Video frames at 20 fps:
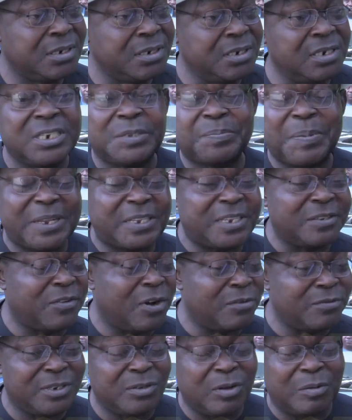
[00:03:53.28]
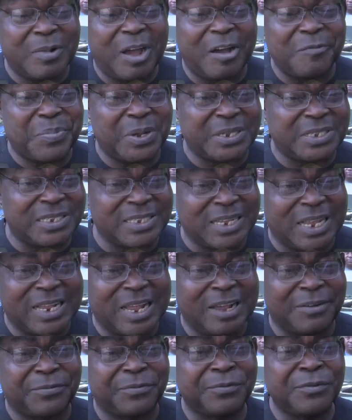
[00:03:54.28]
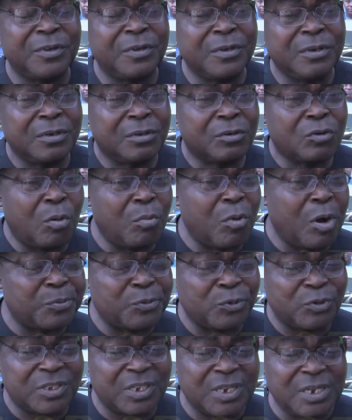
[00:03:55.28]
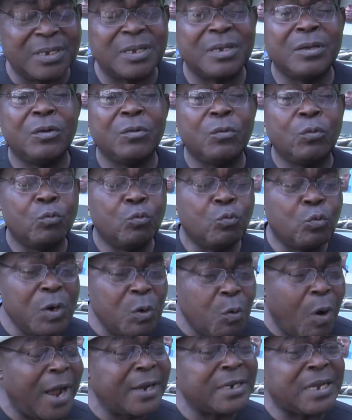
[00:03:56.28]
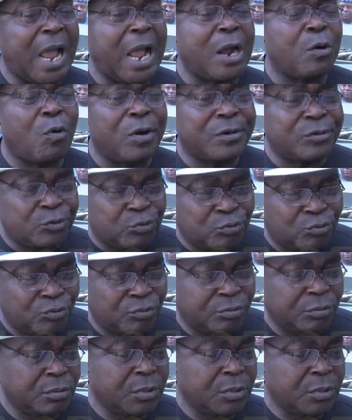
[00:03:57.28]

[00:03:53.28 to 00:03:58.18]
irrespective of the number of persons that have come up to say, I want to